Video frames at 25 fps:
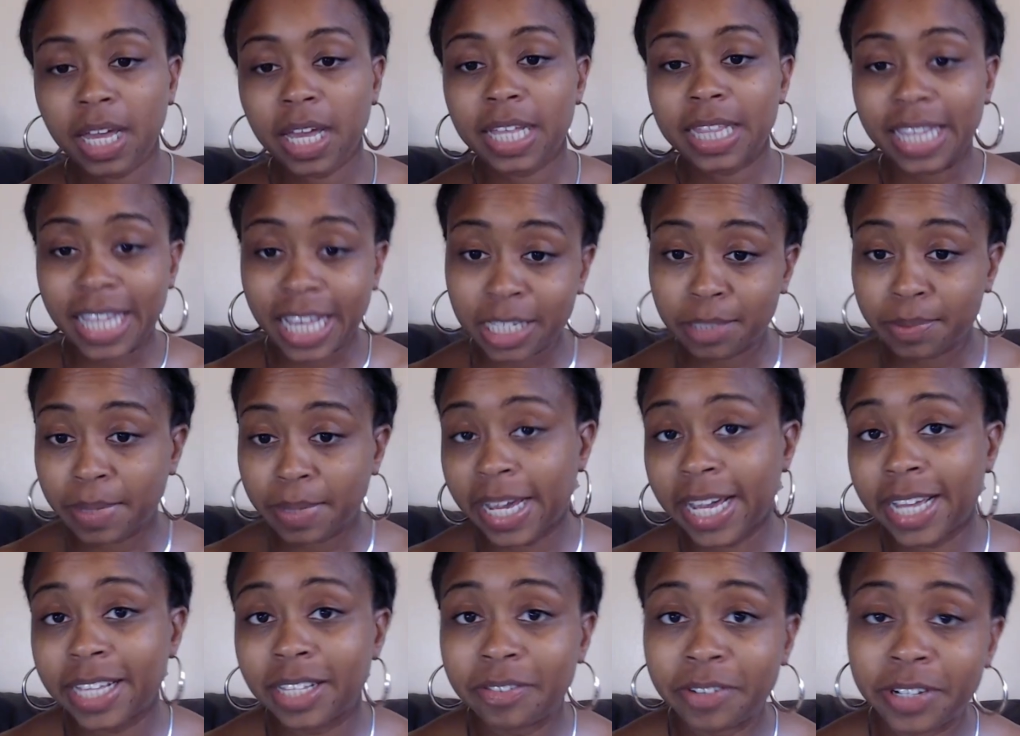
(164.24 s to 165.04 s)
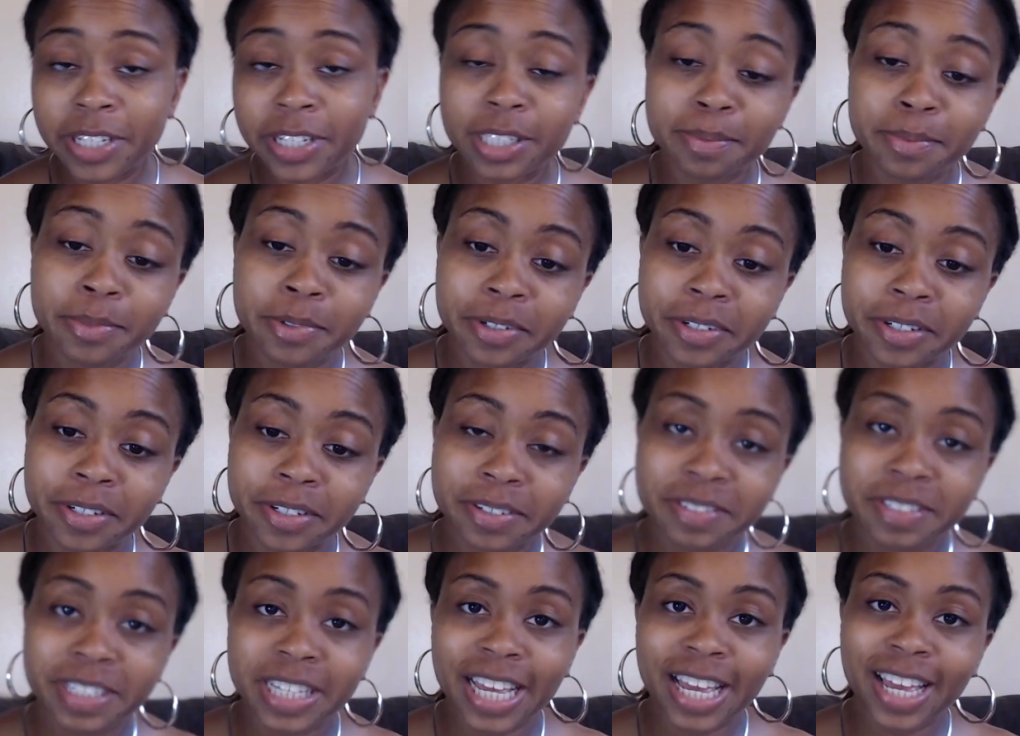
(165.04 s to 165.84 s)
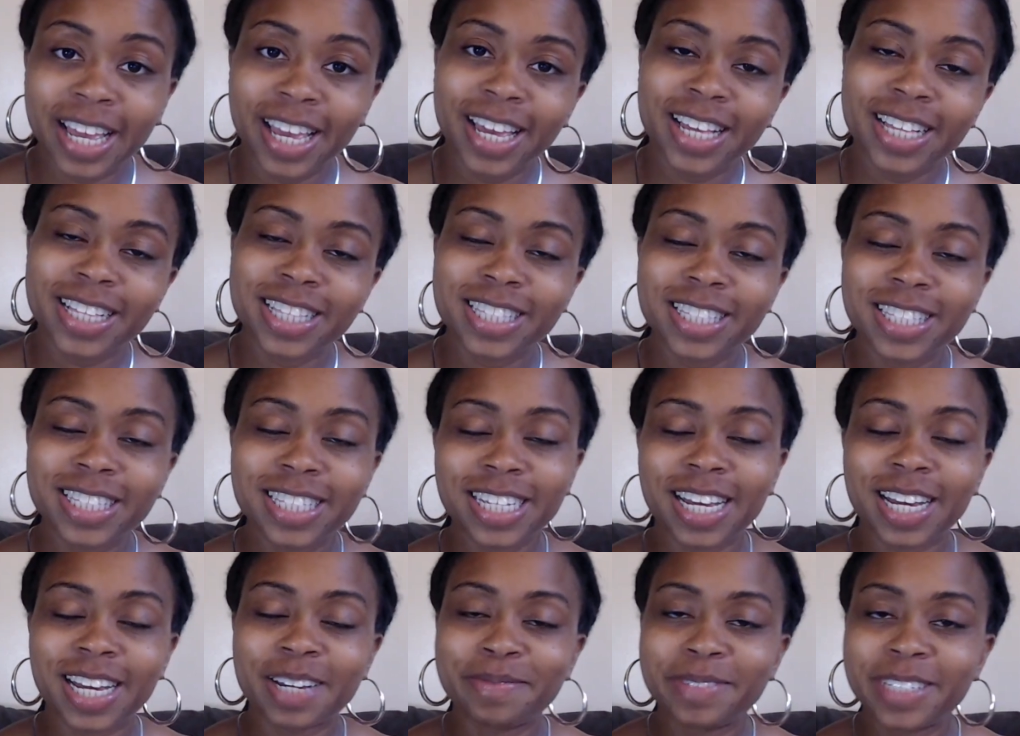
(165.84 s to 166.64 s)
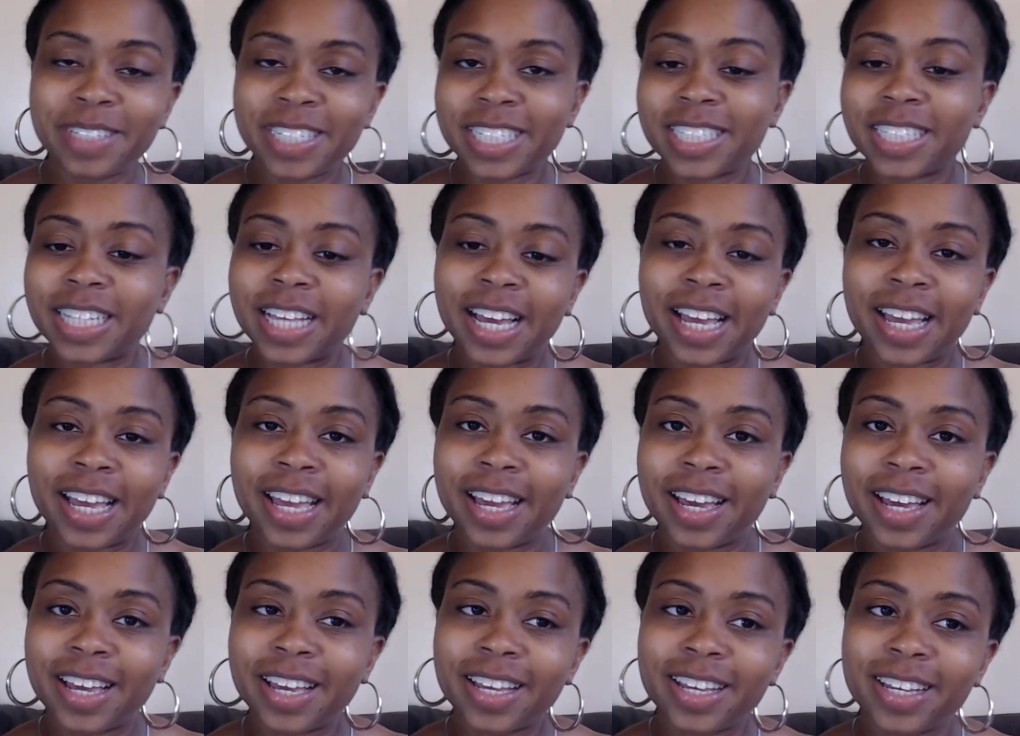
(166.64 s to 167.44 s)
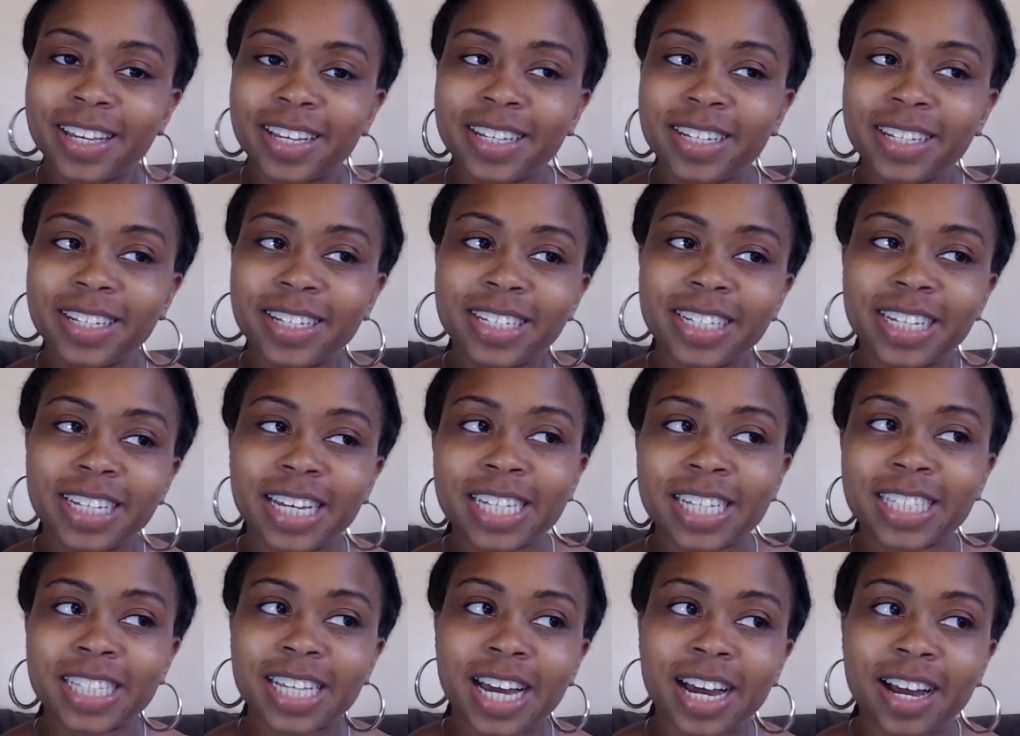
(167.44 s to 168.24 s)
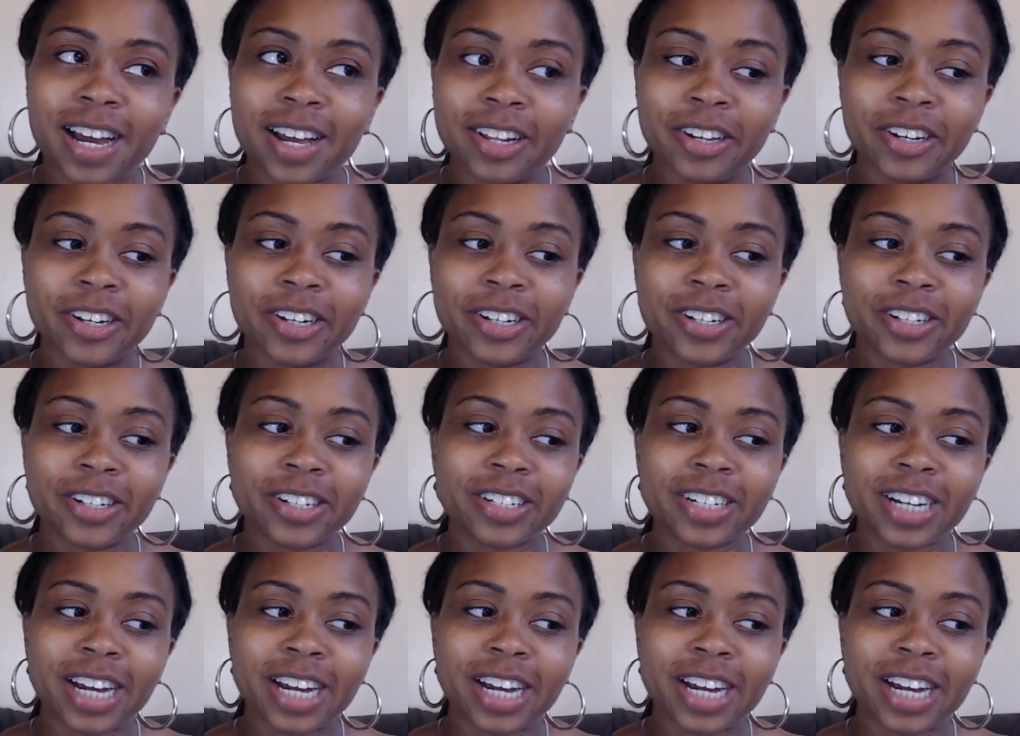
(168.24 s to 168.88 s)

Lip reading: that's why I had to read some more. And I'm just like a scholar.